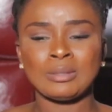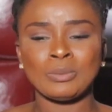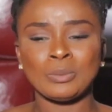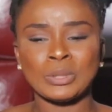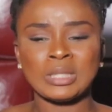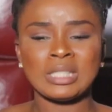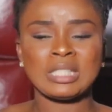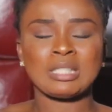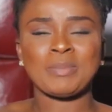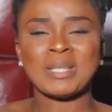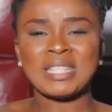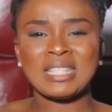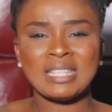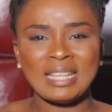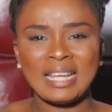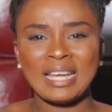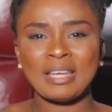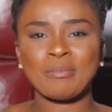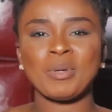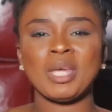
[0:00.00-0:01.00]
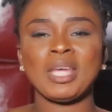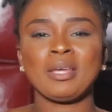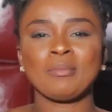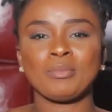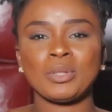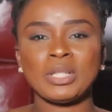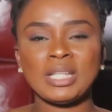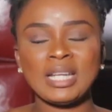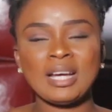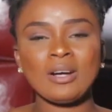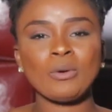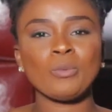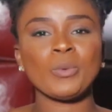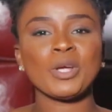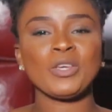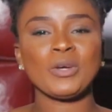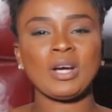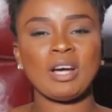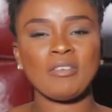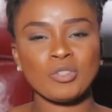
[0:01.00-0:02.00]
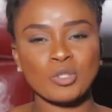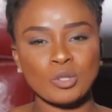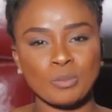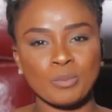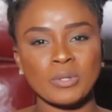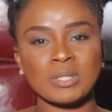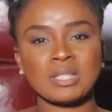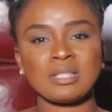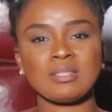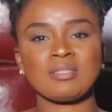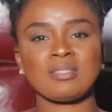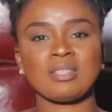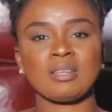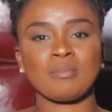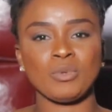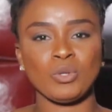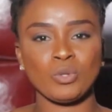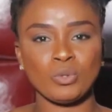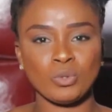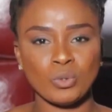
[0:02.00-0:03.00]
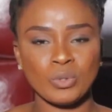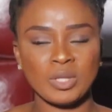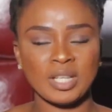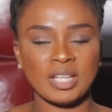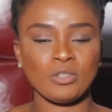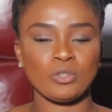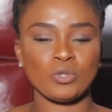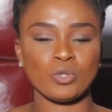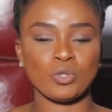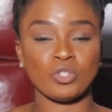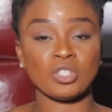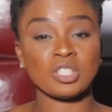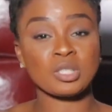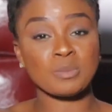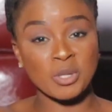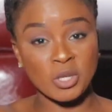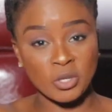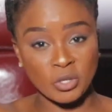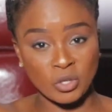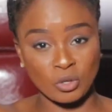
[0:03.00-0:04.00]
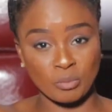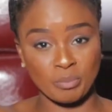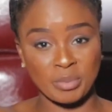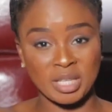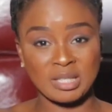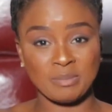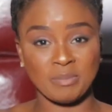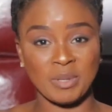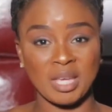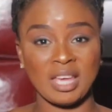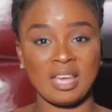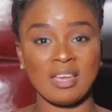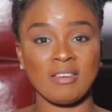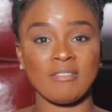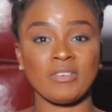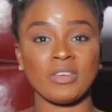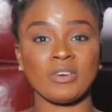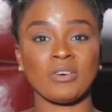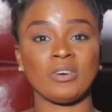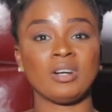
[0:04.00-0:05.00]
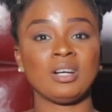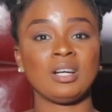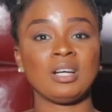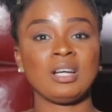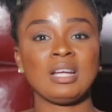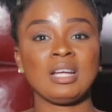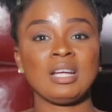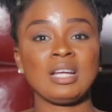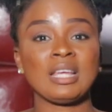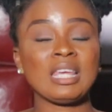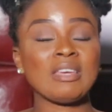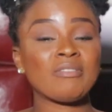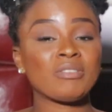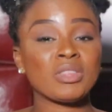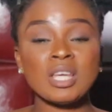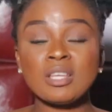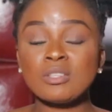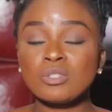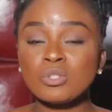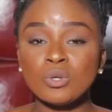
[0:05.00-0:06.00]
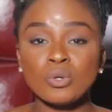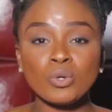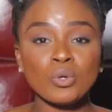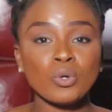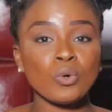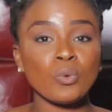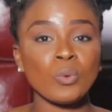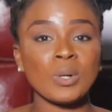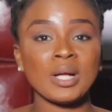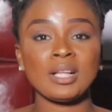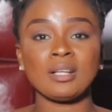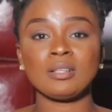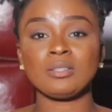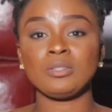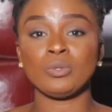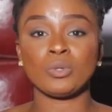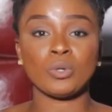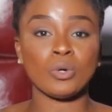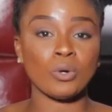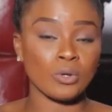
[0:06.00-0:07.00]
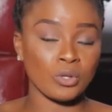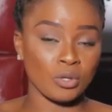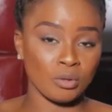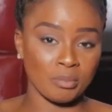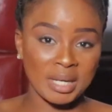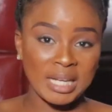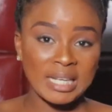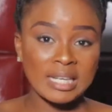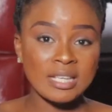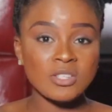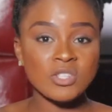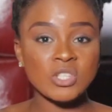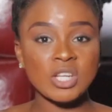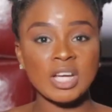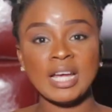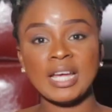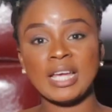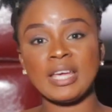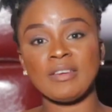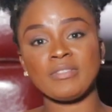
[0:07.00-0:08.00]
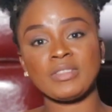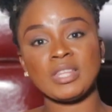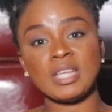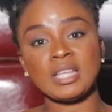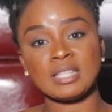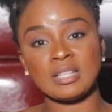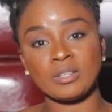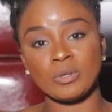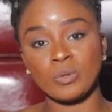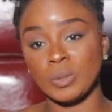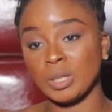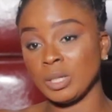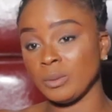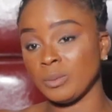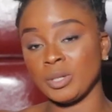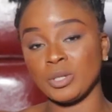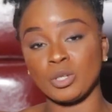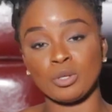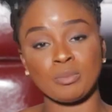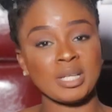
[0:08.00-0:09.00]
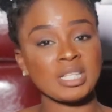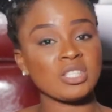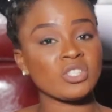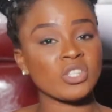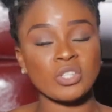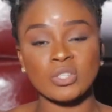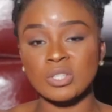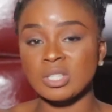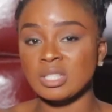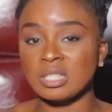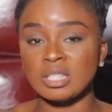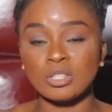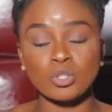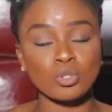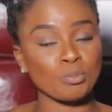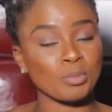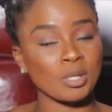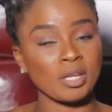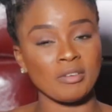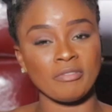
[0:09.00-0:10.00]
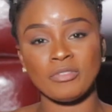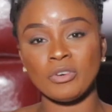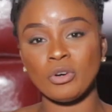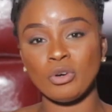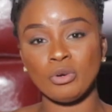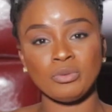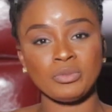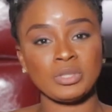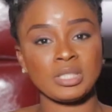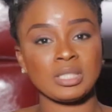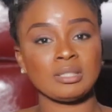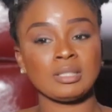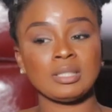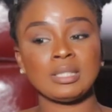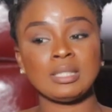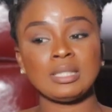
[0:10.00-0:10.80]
Would this person like me? But now when you have a support system, you know that you should just be on your best behavior. If things don't go well, you call your manager. If things are going well, your manager doesn't need to be involved.